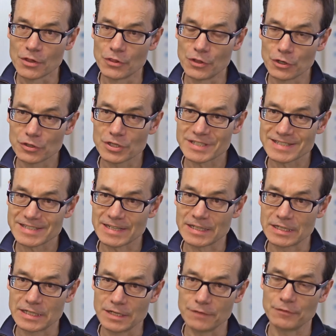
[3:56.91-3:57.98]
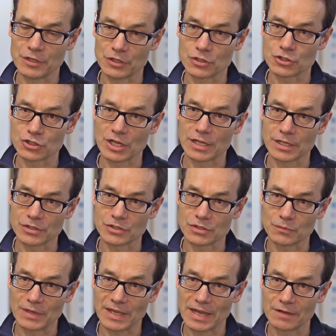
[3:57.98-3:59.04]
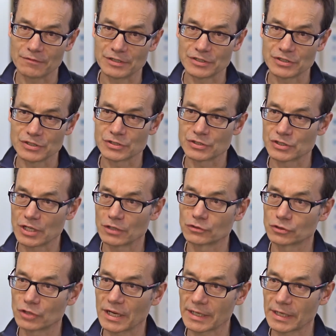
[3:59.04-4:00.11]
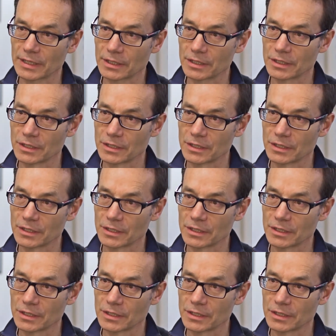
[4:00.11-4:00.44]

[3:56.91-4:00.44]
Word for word: The other significant challenge that we have is cell tracking.